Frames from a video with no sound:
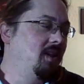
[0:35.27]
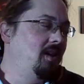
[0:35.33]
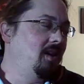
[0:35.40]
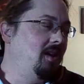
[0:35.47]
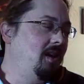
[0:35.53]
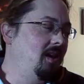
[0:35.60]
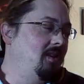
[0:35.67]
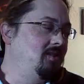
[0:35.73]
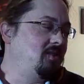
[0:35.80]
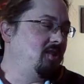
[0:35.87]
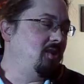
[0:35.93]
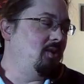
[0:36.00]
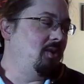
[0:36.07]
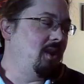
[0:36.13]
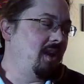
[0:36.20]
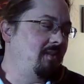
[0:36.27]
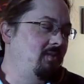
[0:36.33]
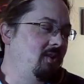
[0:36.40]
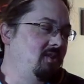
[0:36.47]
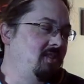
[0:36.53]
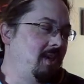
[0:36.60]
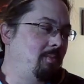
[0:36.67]
And so, like, for
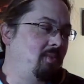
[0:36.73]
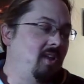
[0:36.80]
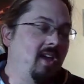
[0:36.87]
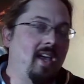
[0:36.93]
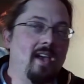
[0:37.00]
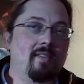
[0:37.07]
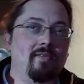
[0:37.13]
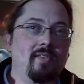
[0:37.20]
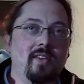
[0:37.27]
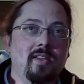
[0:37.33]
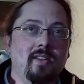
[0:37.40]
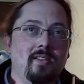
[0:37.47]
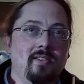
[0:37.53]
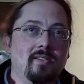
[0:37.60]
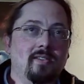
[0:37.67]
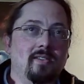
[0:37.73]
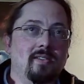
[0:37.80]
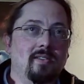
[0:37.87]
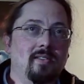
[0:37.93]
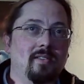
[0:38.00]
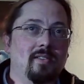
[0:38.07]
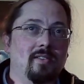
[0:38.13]
example, I have these
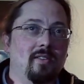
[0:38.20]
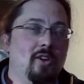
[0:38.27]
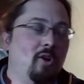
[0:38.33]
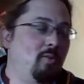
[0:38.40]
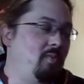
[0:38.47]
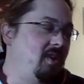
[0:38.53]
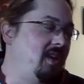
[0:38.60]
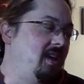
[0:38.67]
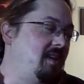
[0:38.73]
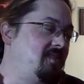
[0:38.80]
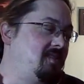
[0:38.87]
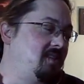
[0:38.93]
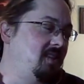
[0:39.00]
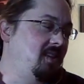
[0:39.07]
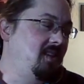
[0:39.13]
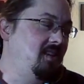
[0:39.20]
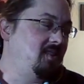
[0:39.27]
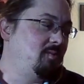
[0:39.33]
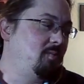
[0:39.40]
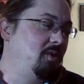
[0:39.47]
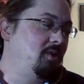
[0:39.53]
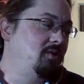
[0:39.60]
OBS scenes
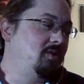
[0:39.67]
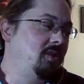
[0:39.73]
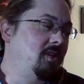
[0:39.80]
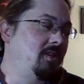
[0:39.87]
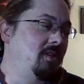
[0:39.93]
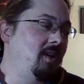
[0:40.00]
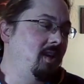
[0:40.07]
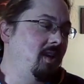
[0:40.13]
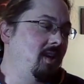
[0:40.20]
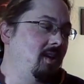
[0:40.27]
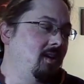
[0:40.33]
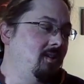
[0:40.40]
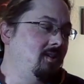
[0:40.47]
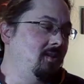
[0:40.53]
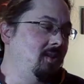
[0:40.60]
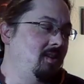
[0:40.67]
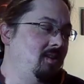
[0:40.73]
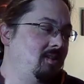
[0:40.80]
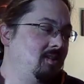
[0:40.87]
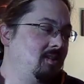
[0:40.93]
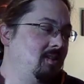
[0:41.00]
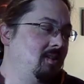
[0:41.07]
built in there, and these,
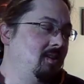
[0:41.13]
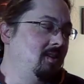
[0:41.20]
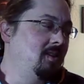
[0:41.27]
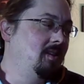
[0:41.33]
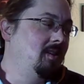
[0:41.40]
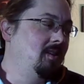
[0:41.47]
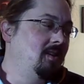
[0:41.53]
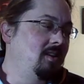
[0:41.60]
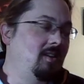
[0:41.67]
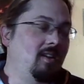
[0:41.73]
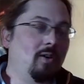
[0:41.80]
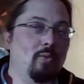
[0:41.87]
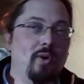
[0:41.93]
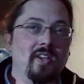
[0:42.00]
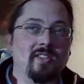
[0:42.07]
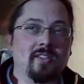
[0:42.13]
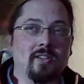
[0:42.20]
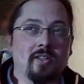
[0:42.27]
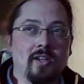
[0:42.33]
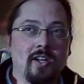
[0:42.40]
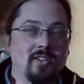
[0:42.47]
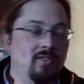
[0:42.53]
you know, ways to
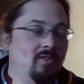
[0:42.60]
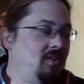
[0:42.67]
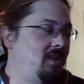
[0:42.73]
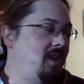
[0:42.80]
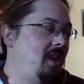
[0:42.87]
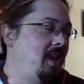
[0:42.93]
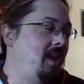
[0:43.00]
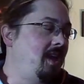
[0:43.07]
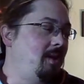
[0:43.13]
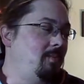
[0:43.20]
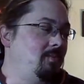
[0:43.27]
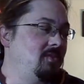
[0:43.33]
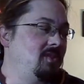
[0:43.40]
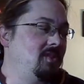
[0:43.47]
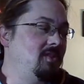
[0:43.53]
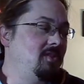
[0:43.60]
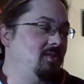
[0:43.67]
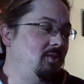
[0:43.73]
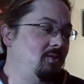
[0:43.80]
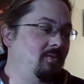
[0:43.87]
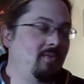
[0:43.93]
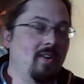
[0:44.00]
launch games and
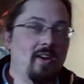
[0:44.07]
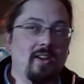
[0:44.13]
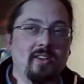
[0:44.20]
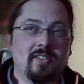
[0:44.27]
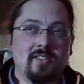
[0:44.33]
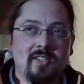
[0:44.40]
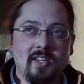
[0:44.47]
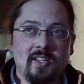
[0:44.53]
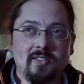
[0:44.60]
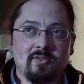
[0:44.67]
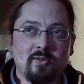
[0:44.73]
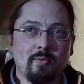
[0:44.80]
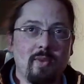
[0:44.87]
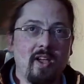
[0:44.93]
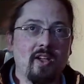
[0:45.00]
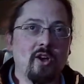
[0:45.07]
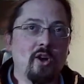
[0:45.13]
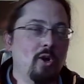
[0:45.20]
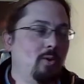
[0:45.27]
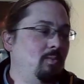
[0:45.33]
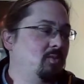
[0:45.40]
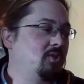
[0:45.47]
do various things from my
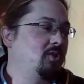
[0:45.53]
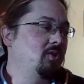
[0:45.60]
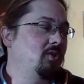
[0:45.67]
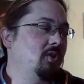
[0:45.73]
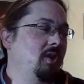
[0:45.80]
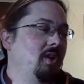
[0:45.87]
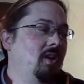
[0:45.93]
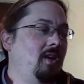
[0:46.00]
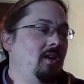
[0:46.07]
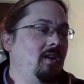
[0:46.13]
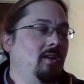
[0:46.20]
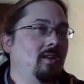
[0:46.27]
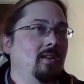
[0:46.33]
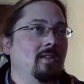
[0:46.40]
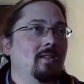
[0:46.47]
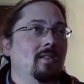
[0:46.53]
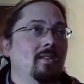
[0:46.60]
home screen, and